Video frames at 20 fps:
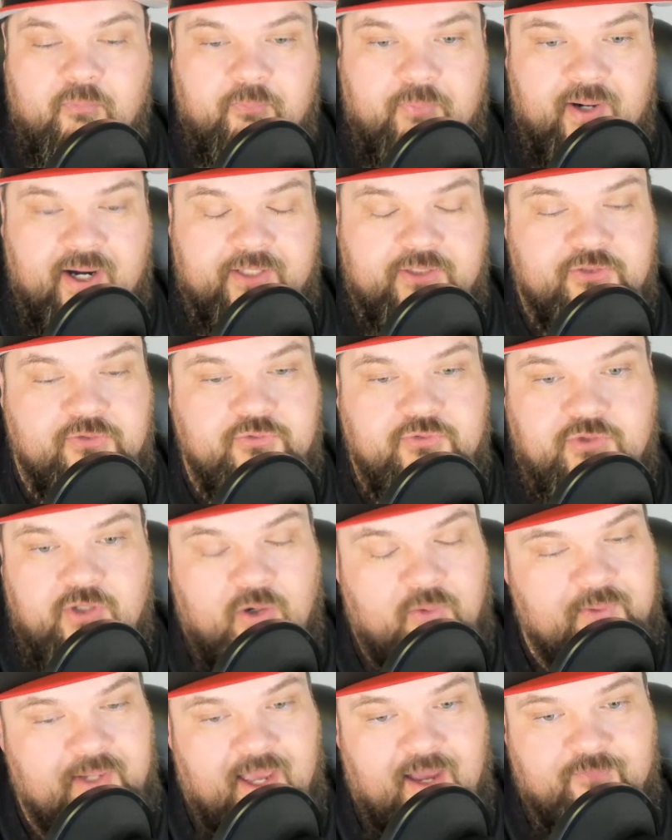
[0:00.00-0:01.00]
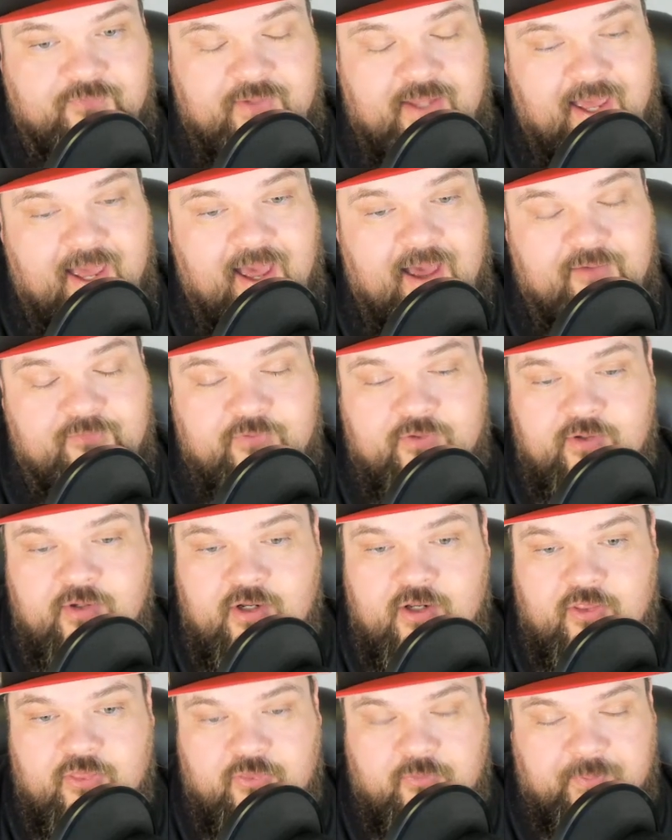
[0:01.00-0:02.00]
But you don't have to have
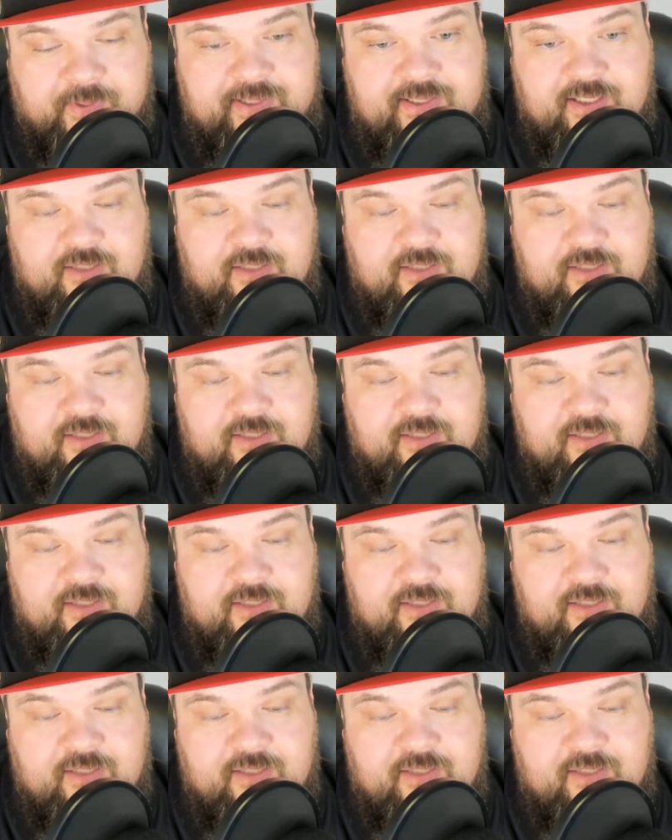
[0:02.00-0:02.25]
3